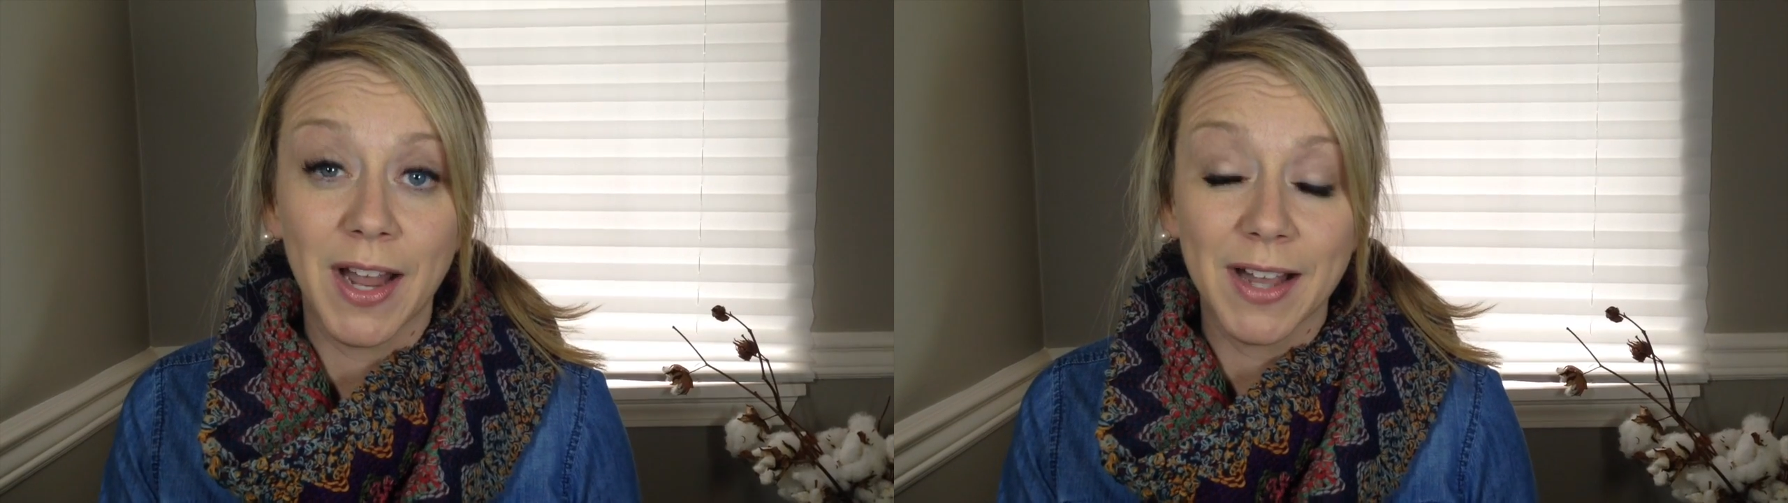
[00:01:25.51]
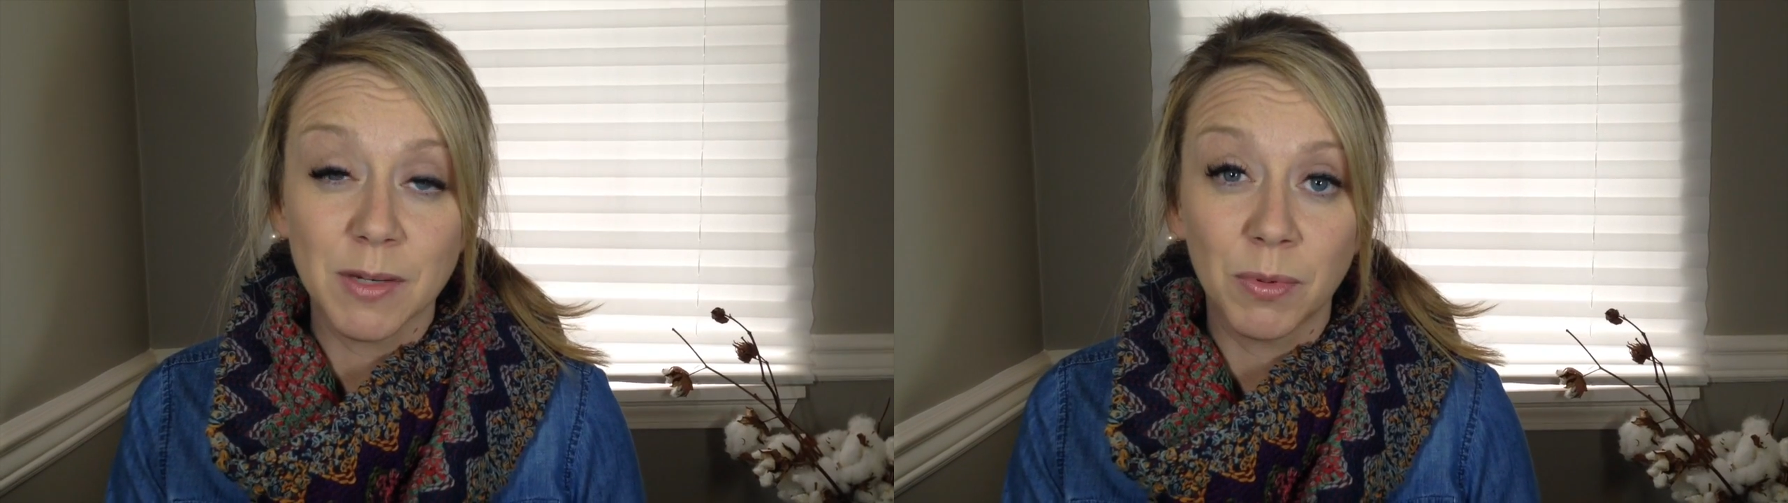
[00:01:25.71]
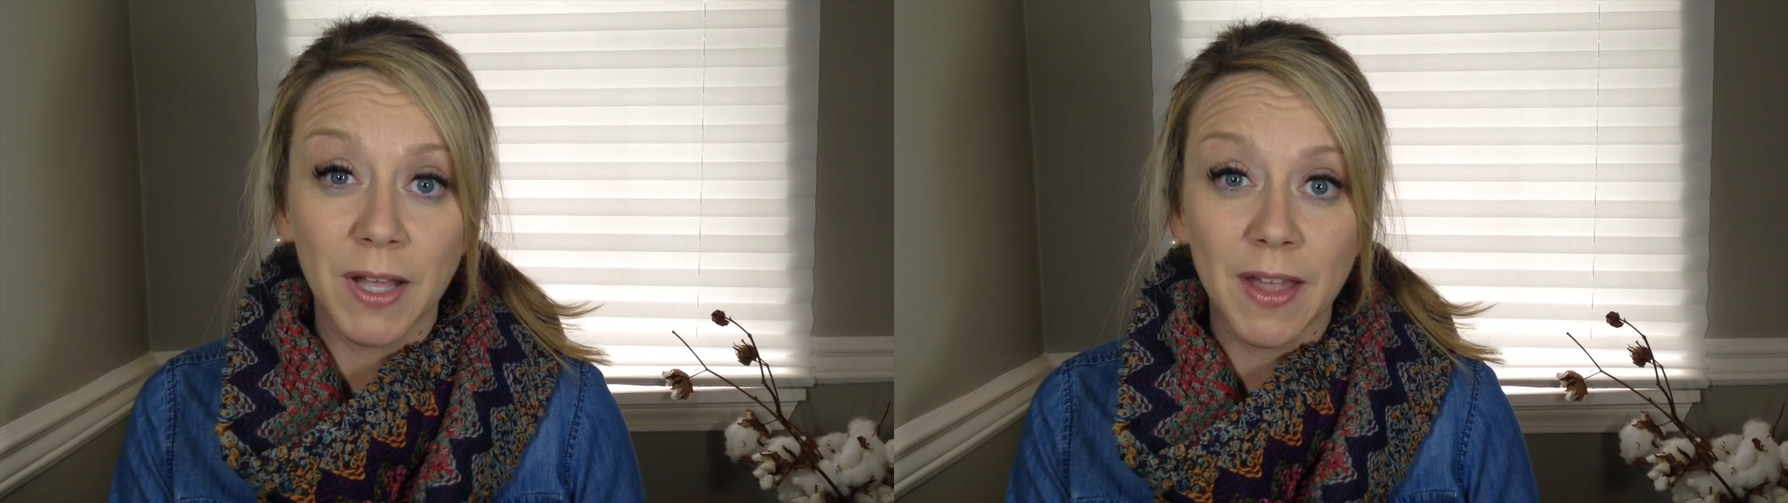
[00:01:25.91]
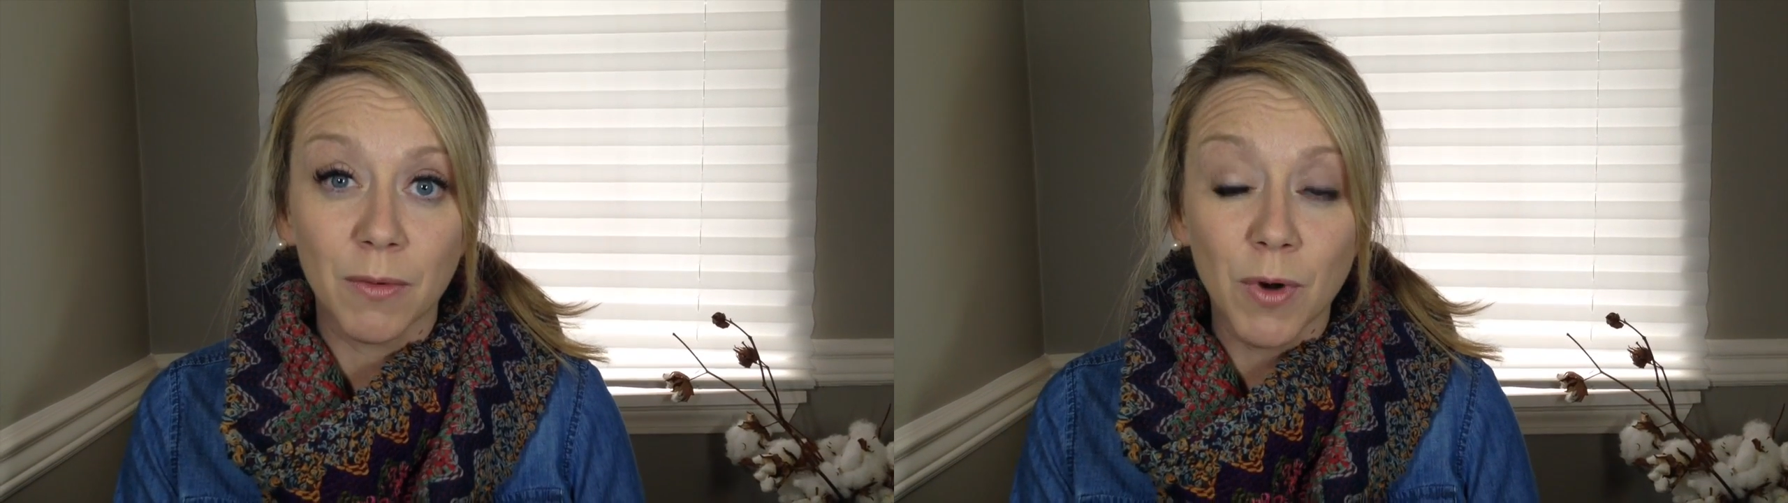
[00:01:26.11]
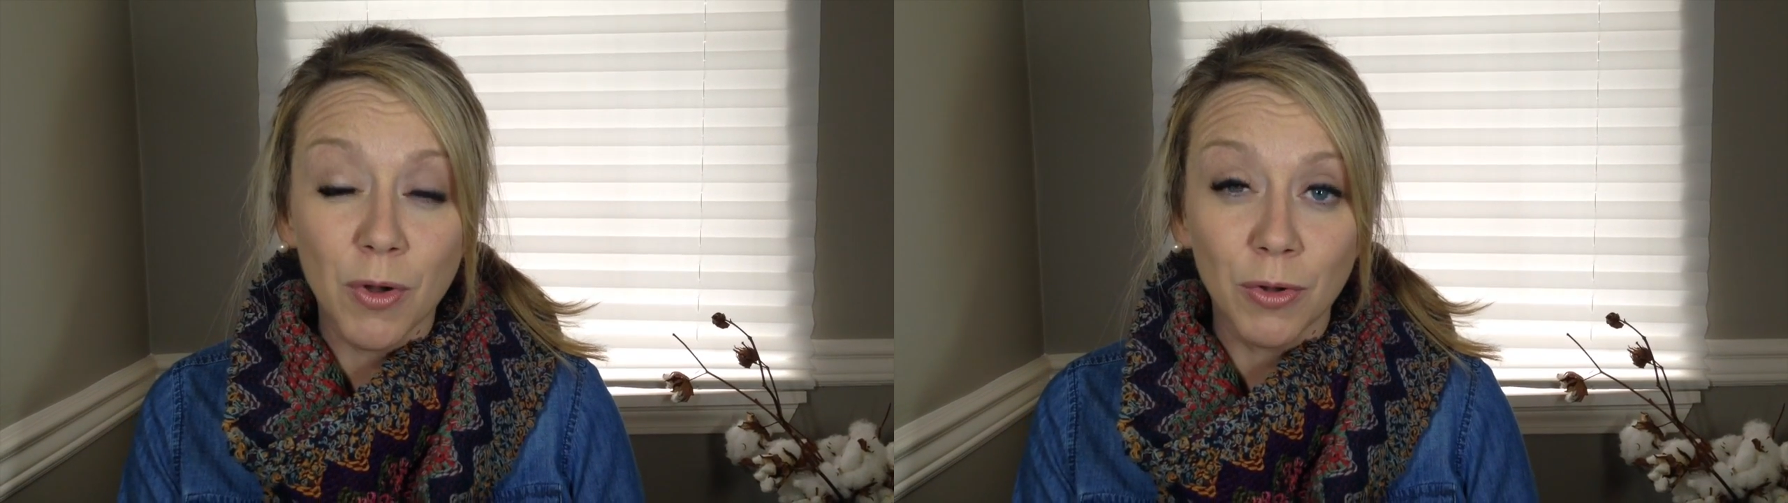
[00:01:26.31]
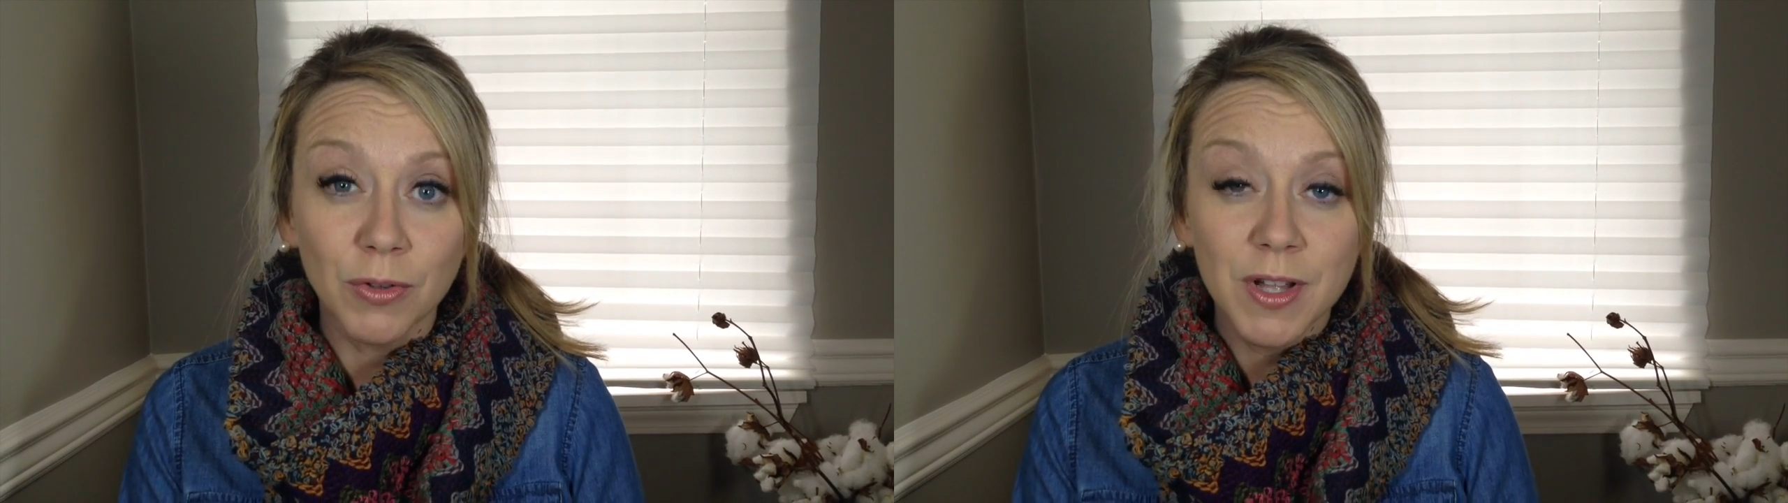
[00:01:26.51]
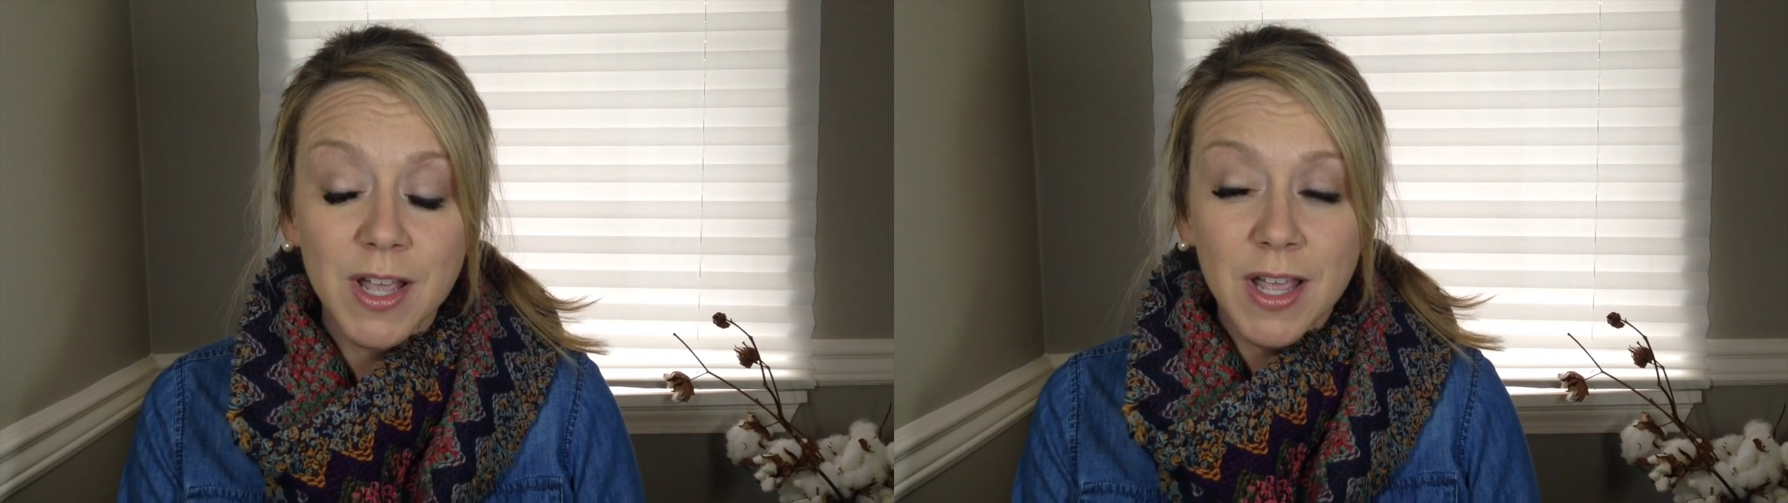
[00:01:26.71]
I got to play that role.